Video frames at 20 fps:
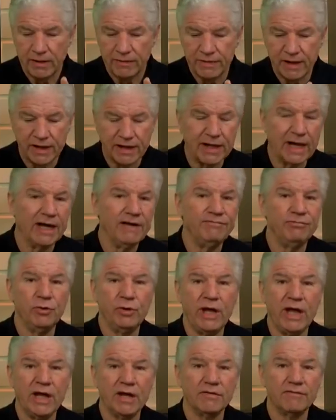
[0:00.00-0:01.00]
then
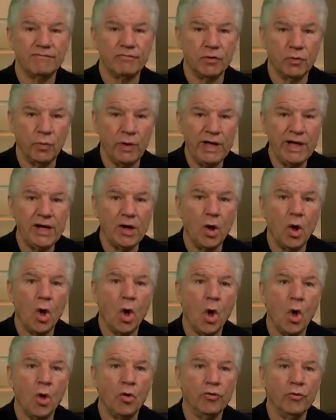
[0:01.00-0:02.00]
Diflucan for a week,
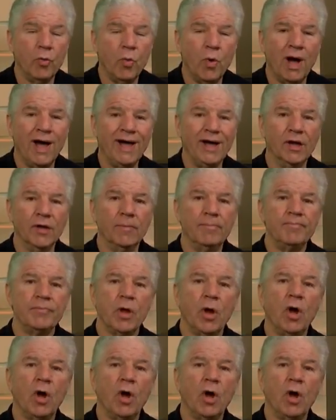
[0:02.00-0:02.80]
all the while